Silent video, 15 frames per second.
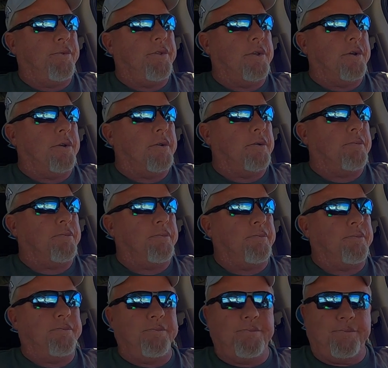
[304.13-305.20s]
the
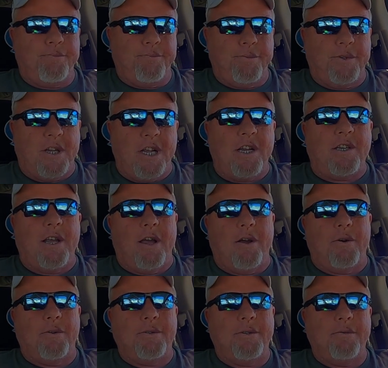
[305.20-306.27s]

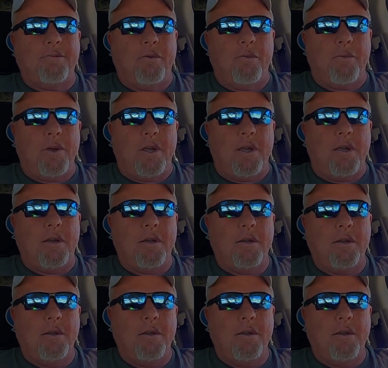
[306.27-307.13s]
details will be